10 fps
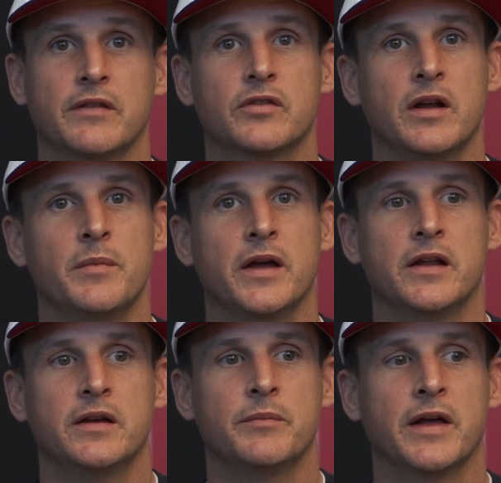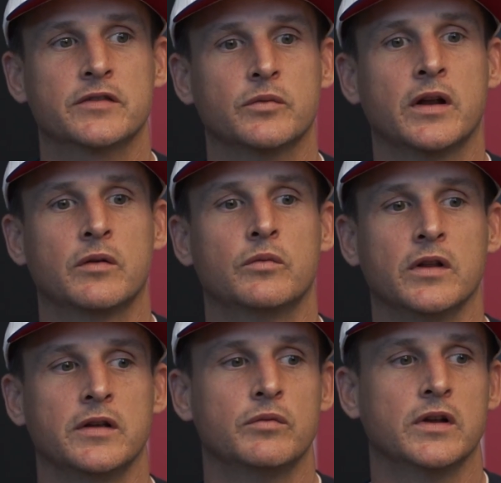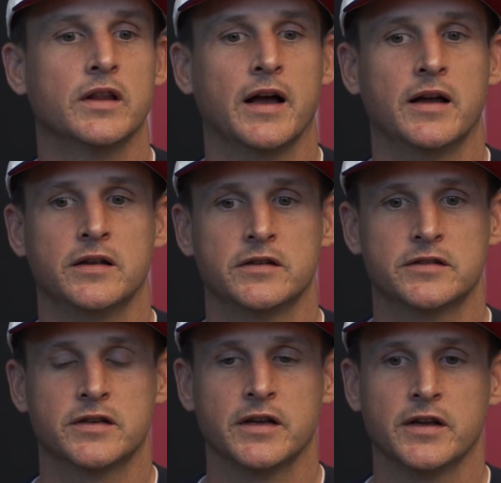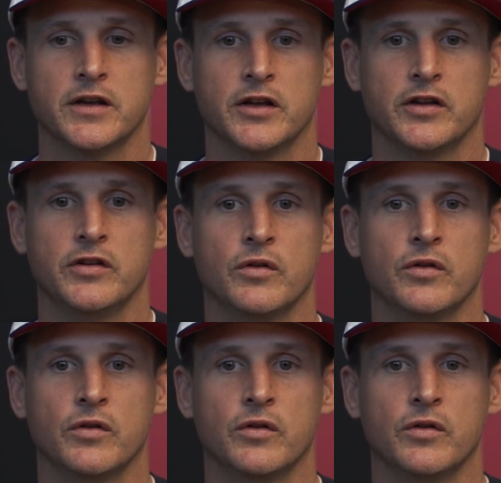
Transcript: After I met him, that's when I really realized you